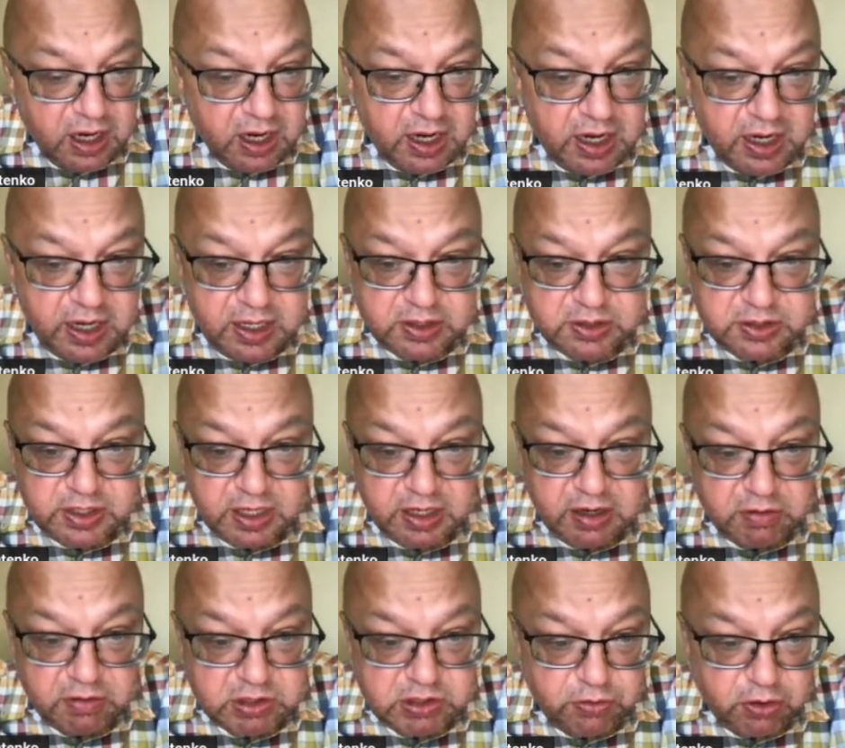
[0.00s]
And then I
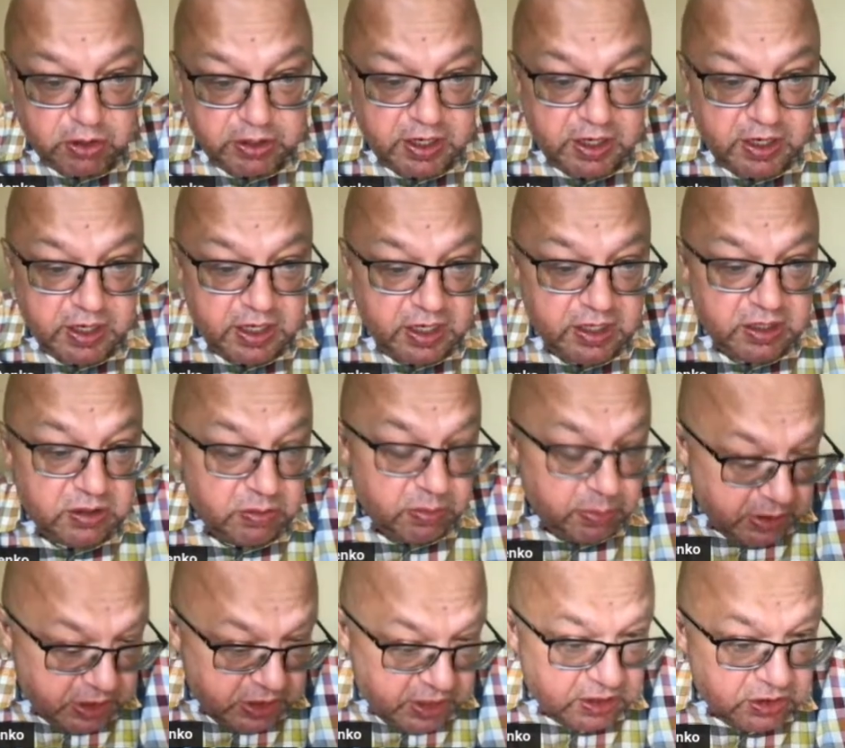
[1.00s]
was working in,
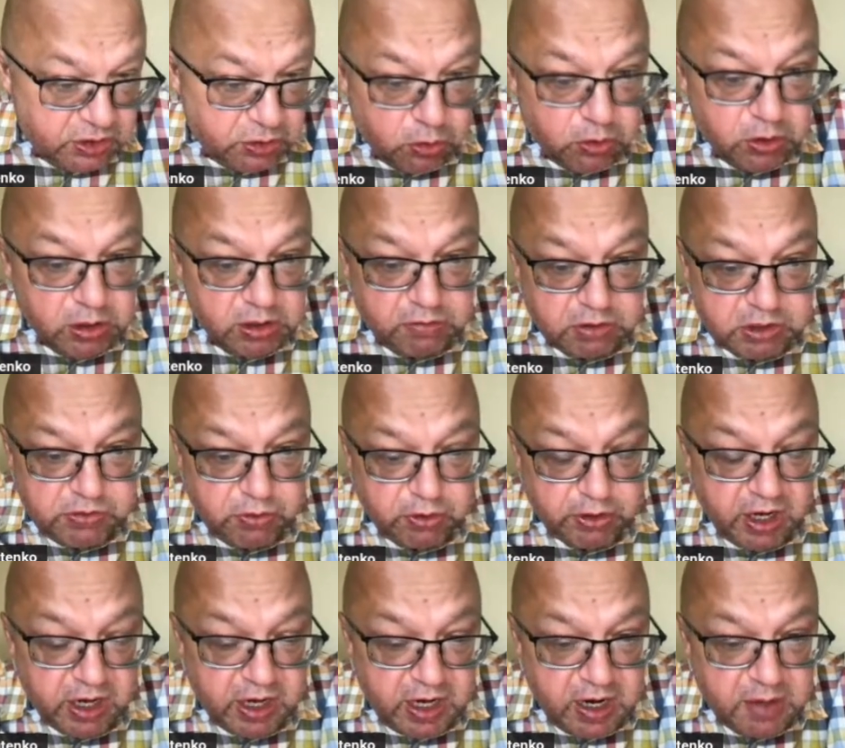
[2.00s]
besides Google, I was
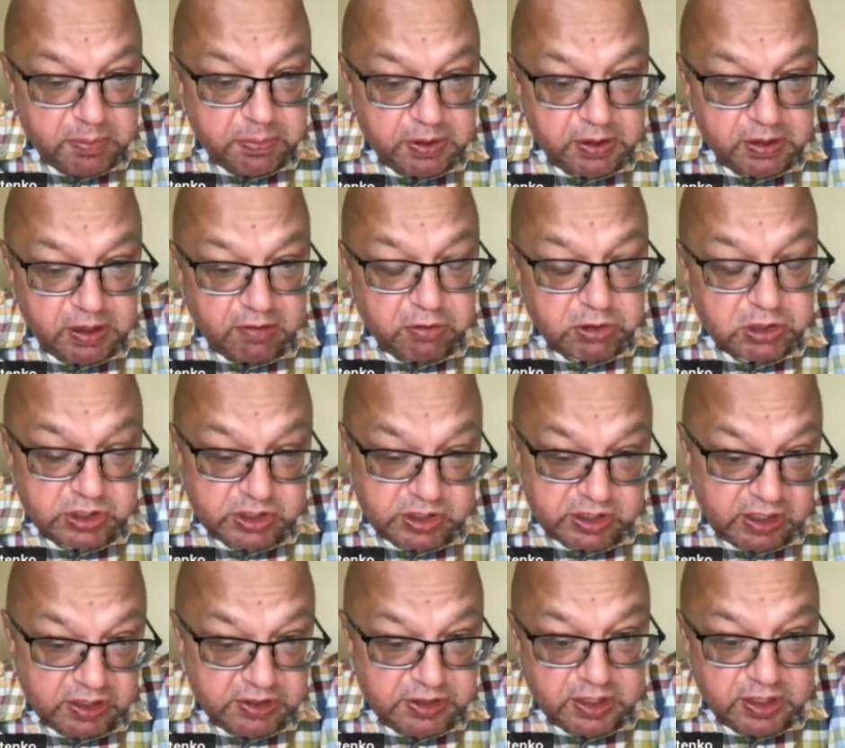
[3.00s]
working Apple.
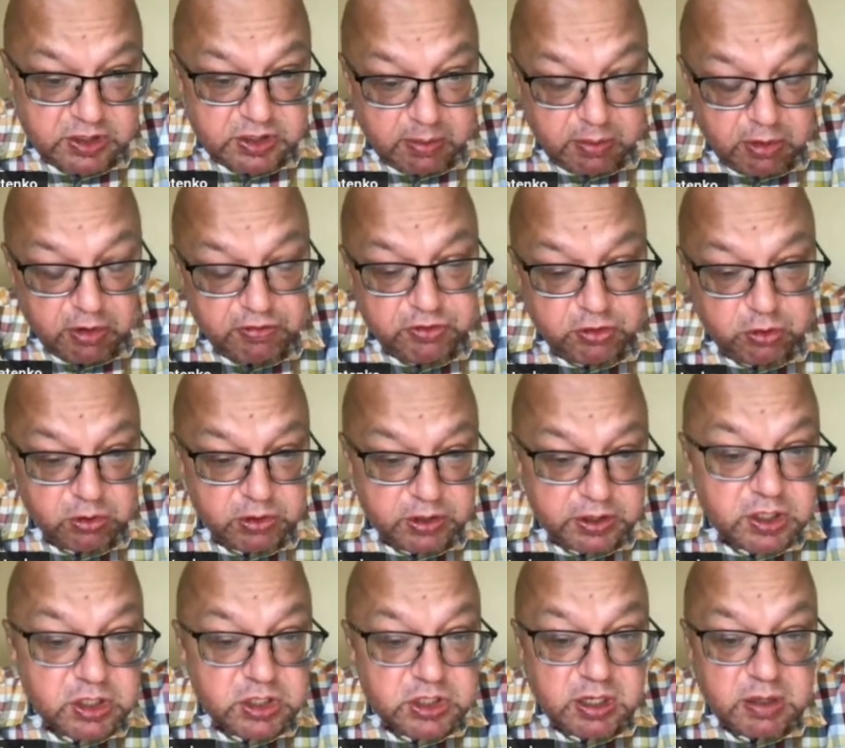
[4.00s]
Then I moved to
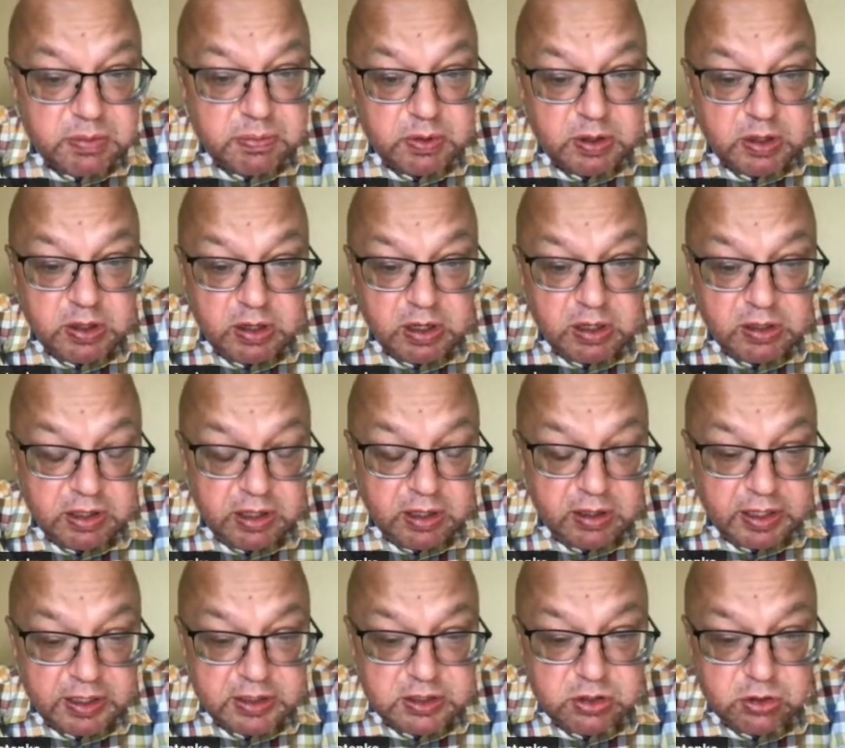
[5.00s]
leadership,
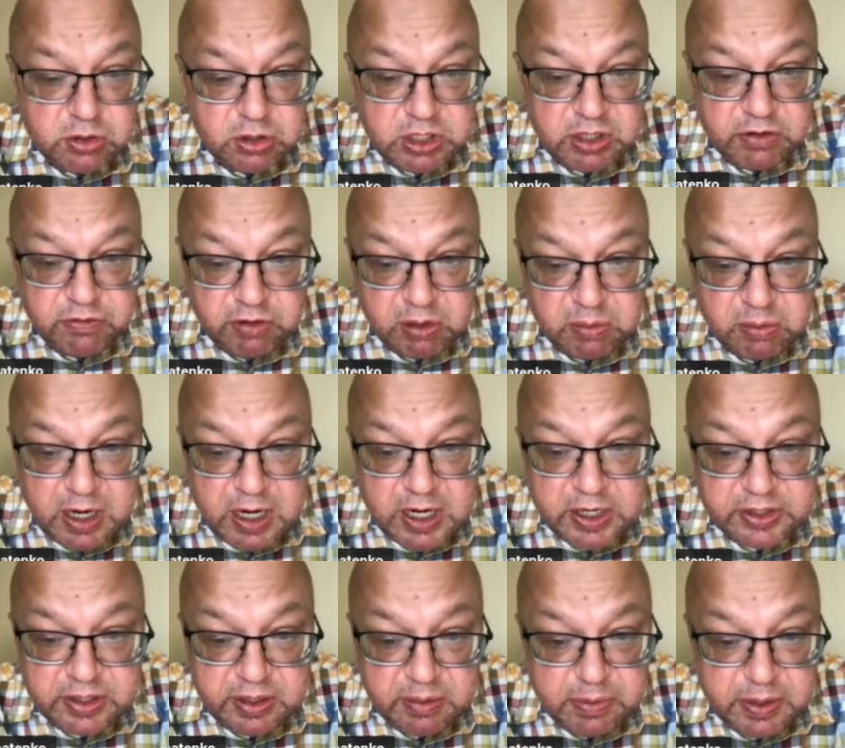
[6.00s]
led search in
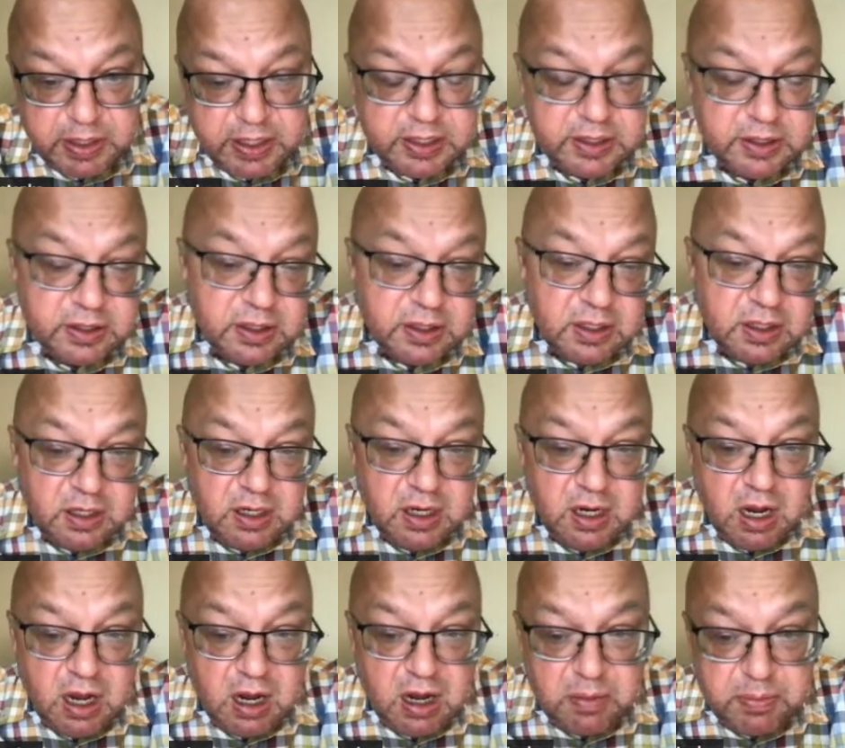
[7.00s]
Walmart, eBay,
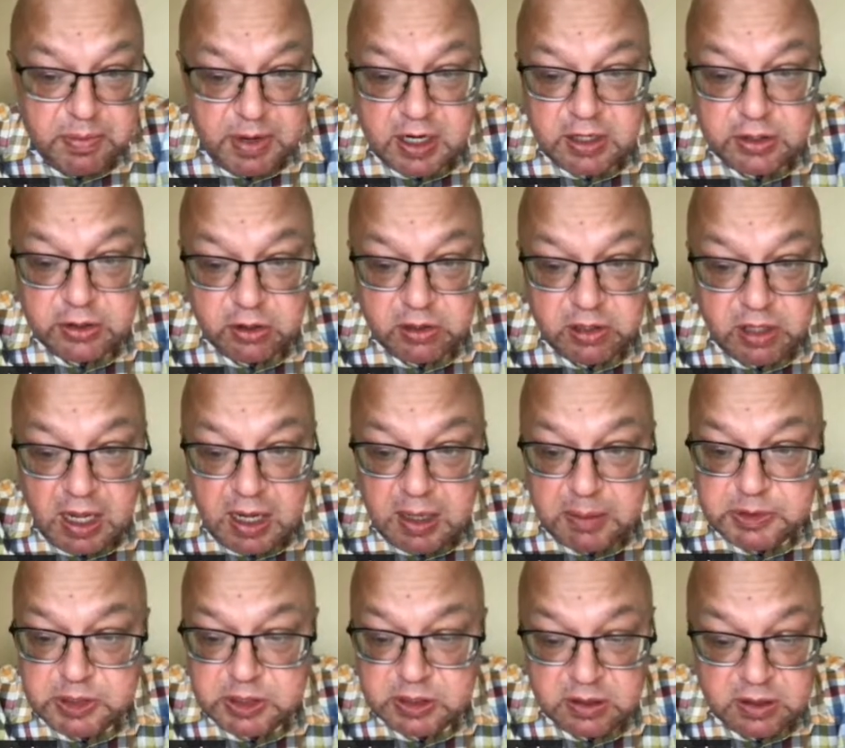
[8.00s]
Megadon
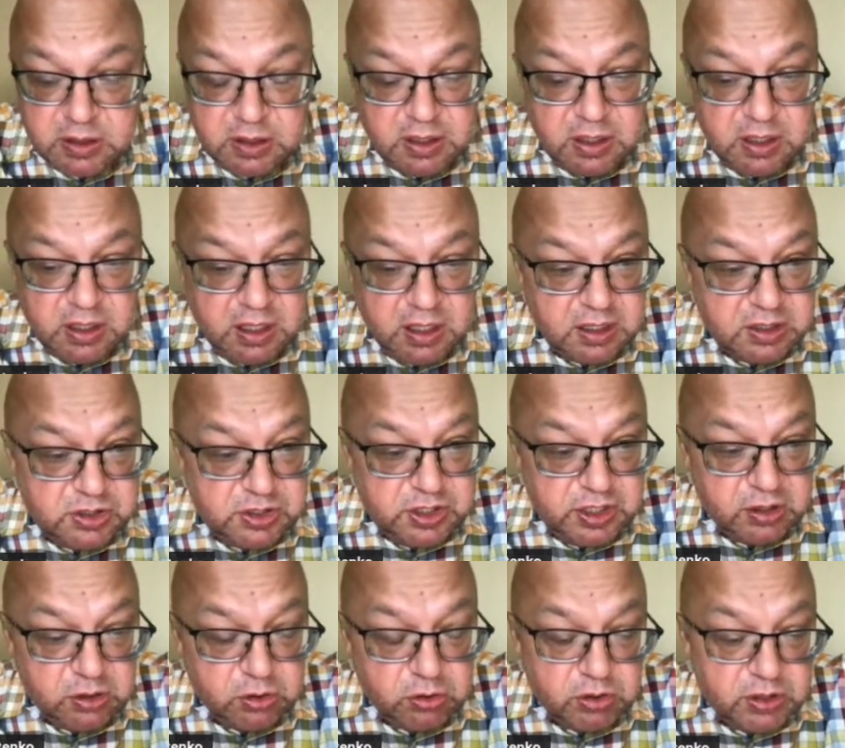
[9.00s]
Labs,
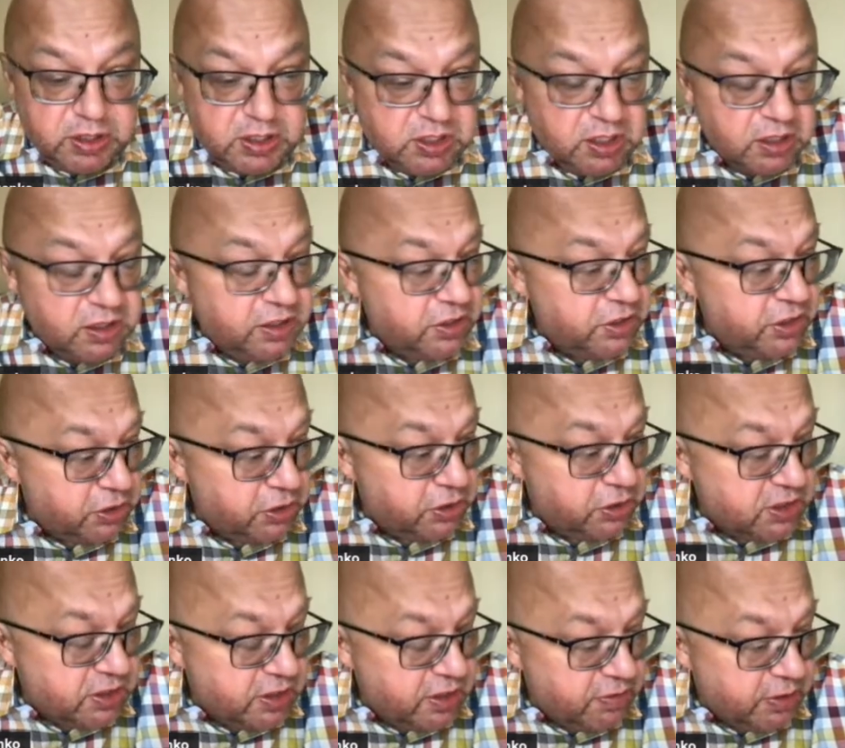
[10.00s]
Zillow, recently Neuron
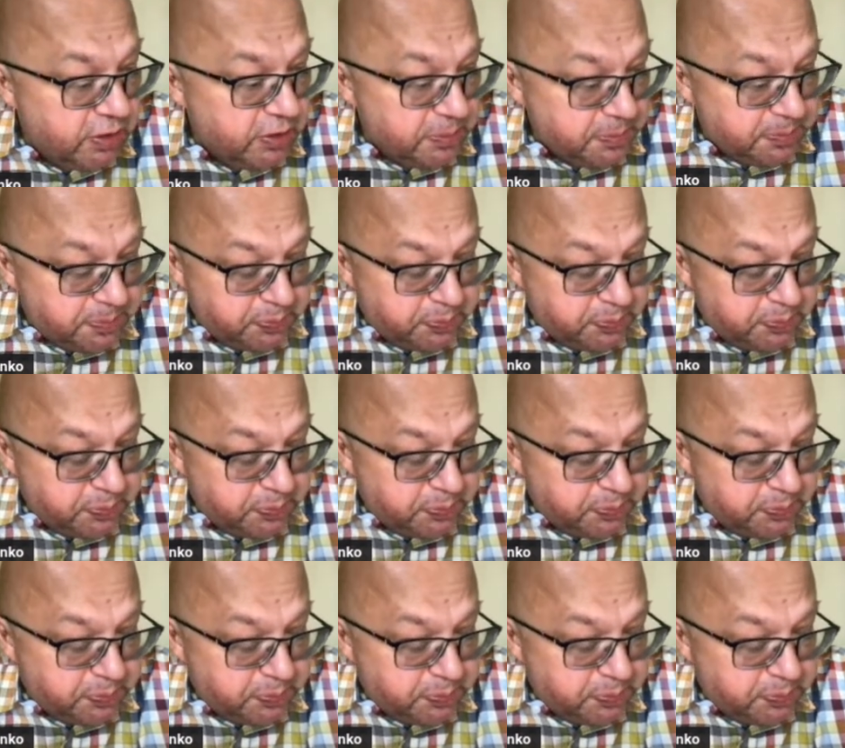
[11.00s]
7.